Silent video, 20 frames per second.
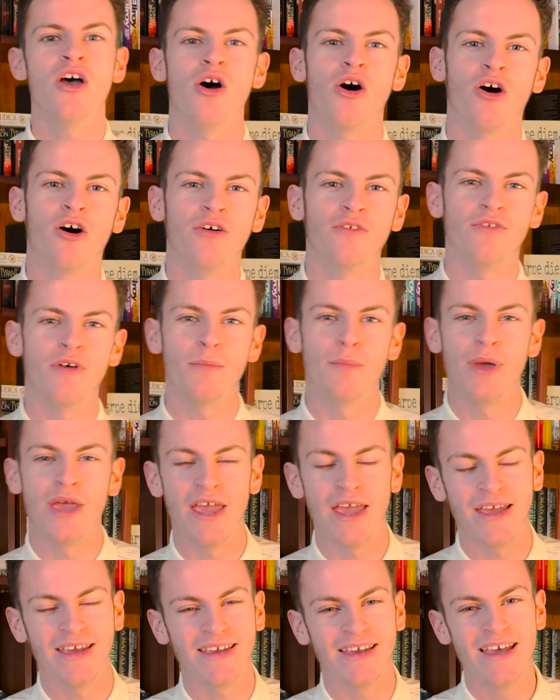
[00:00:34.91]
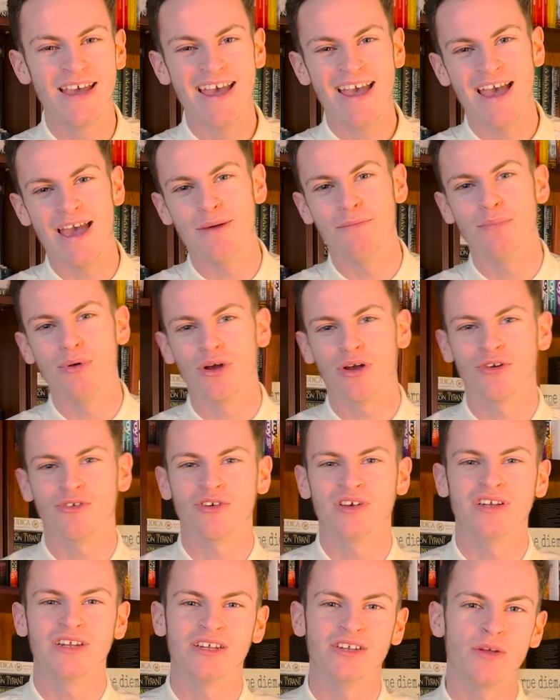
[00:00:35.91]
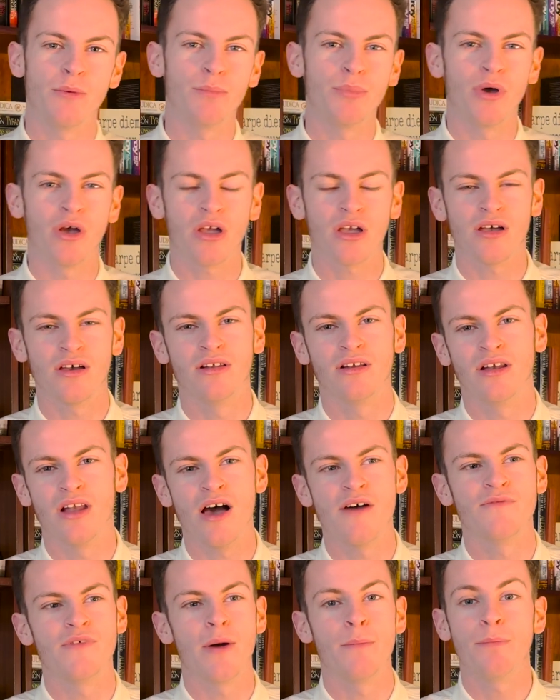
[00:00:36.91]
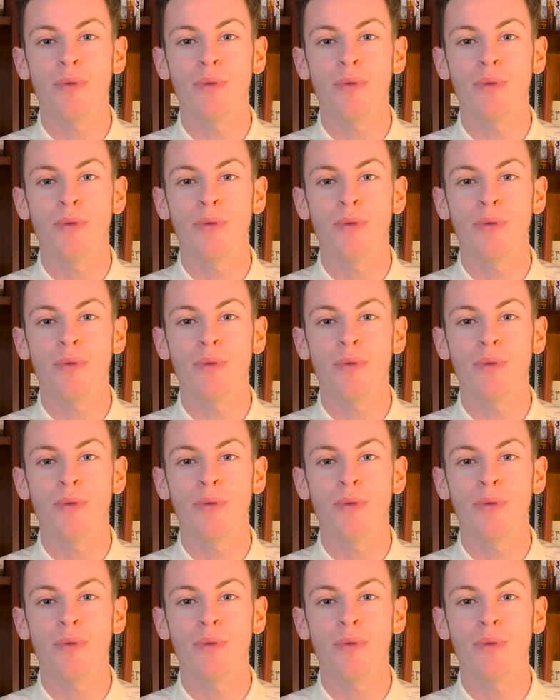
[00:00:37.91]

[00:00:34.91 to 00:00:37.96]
of being a book reader and a book lover.